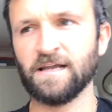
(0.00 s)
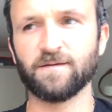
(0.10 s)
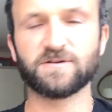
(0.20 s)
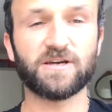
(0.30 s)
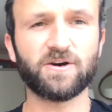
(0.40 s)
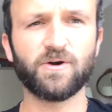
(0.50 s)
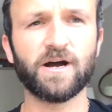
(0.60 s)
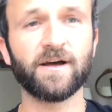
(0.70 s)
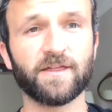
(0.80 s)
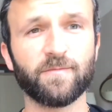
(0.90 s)
Number two,
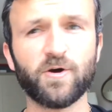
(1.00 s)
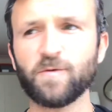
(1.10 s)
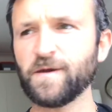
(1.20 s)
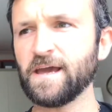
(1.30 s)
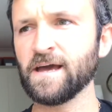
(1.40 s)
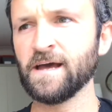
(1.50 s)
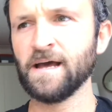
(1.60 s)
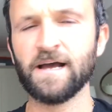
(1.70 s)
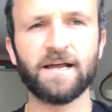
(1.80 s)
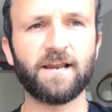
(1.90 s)
the burpee.
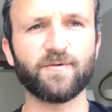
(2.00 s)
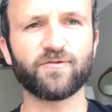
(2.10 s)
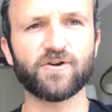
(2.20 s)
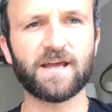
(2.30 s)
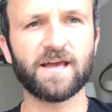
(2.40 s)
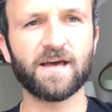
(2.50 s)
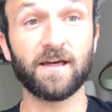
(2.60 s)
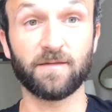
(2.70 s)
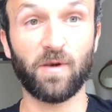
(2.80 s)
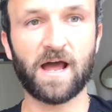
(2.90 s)
Number three,
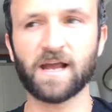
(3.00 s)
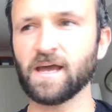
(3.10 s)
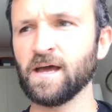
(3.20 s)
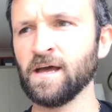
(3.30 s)
the plank.